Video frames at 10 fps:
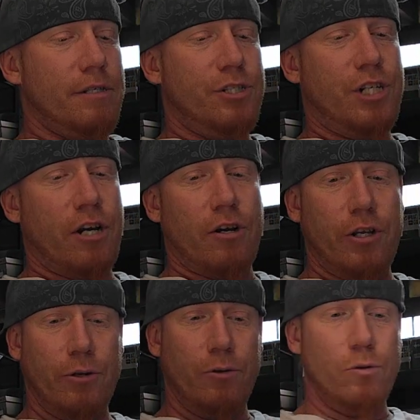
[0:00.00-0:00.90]
share
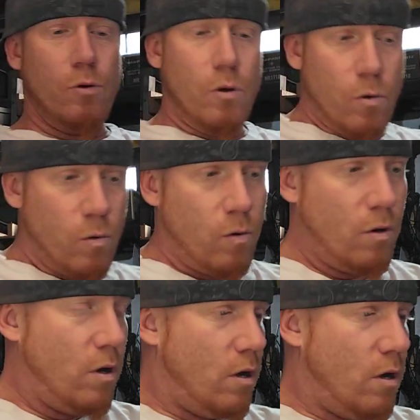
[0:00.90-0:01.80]
you
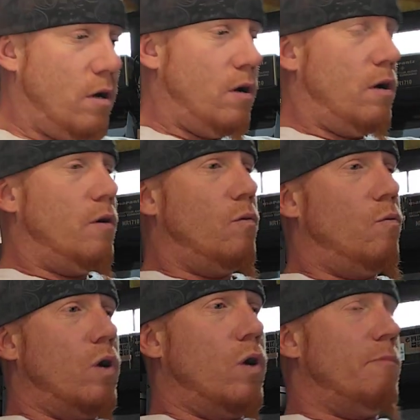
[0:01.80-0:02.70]

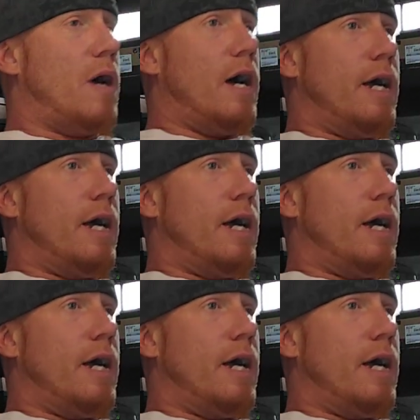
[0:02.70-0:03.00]
one of